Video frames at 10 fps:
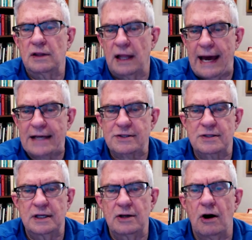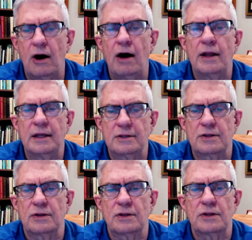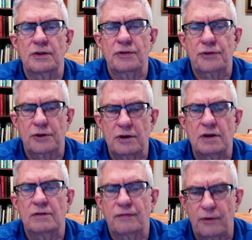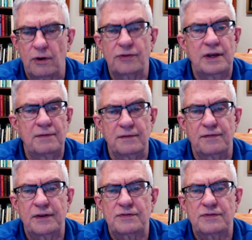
lasting on into the third and fourth, even fifth